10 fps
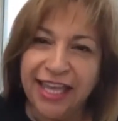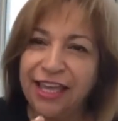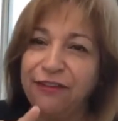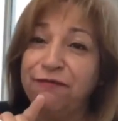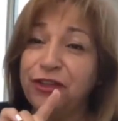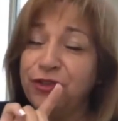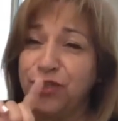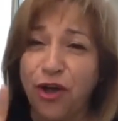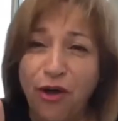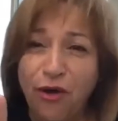If you
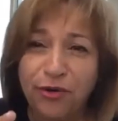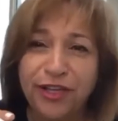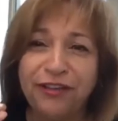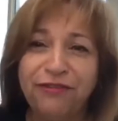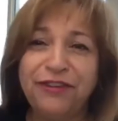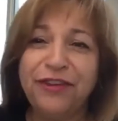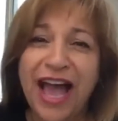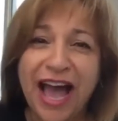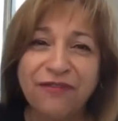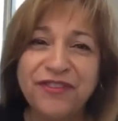don't, if you
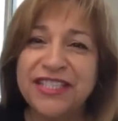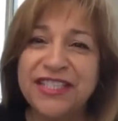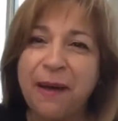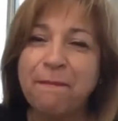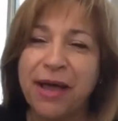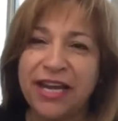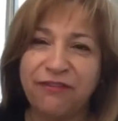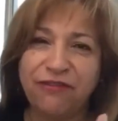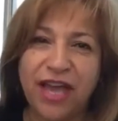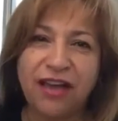have somebody,
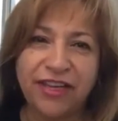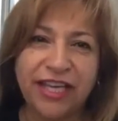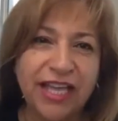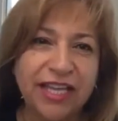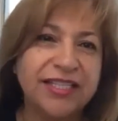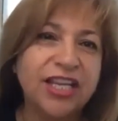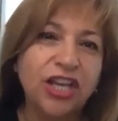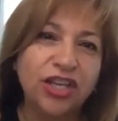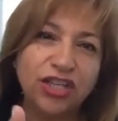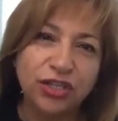if you have a guest,
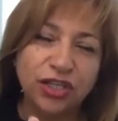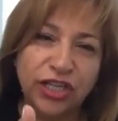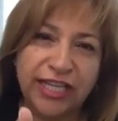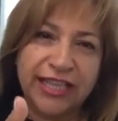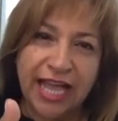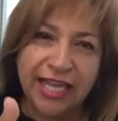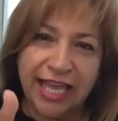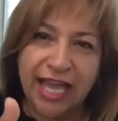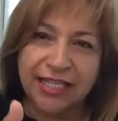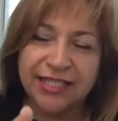you look at that
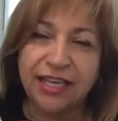guest.